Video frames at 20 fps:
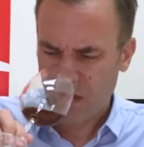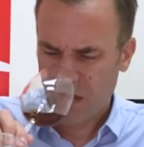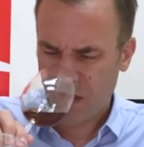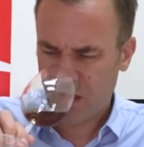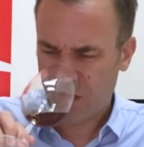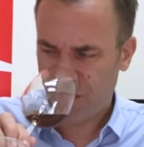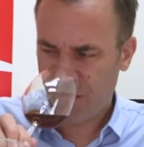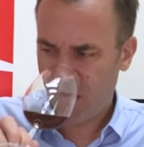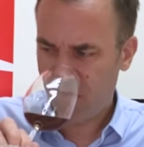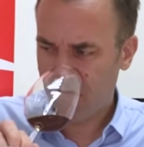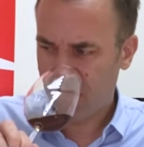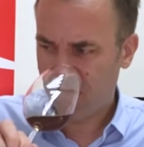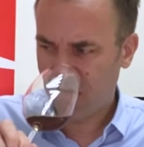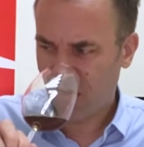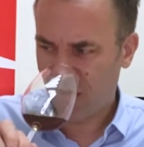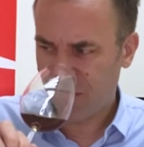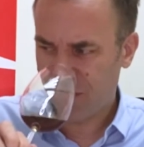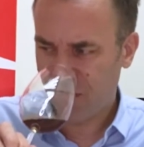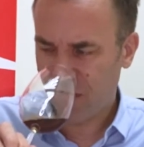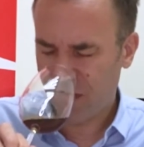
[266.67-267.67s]
It's very
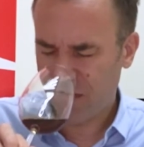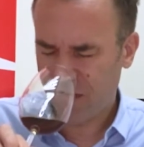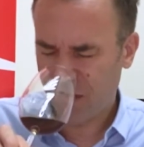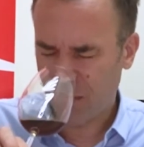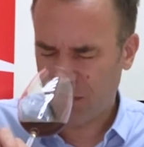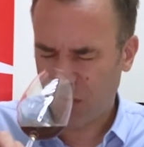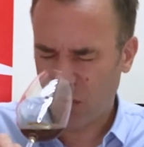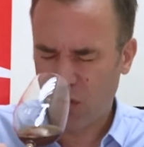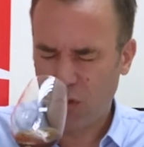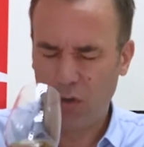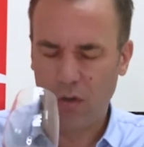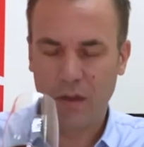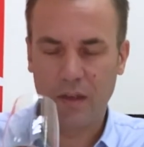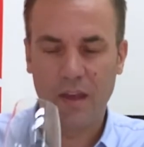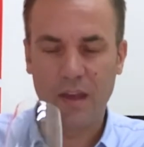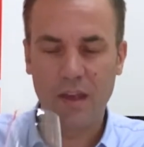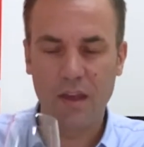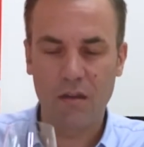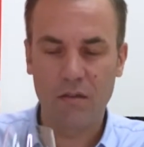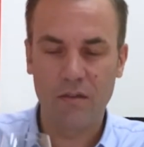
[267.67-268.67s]
soft, very subtle.
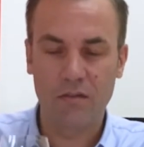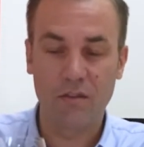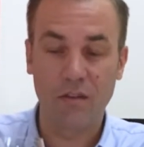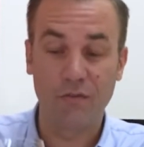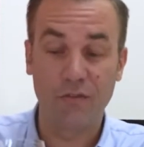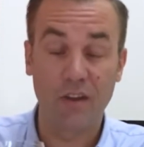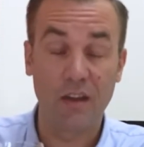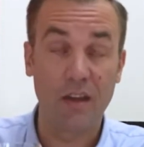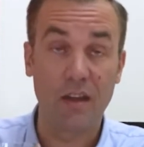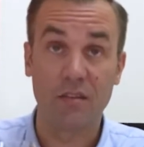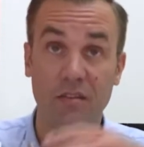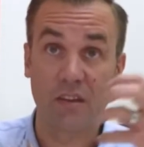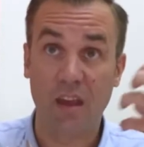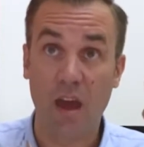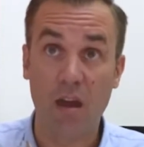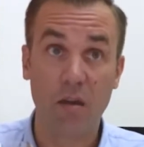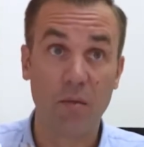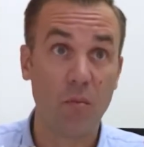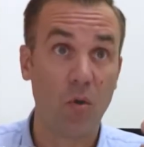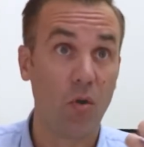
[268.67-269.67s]
Here is definitely
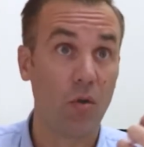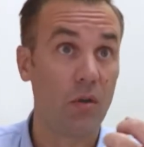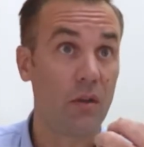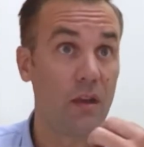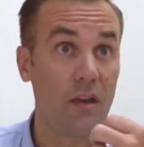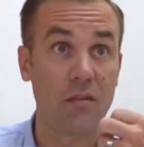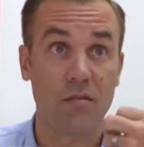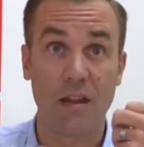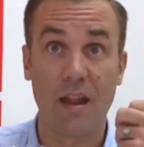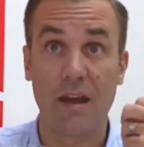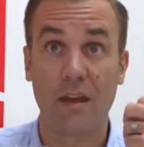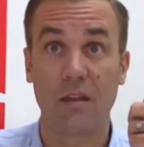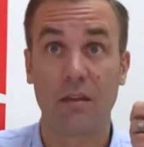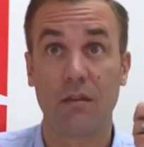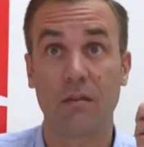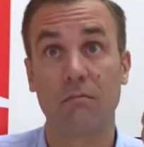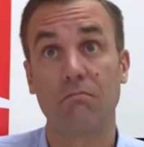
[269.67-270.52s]
caramel. It's like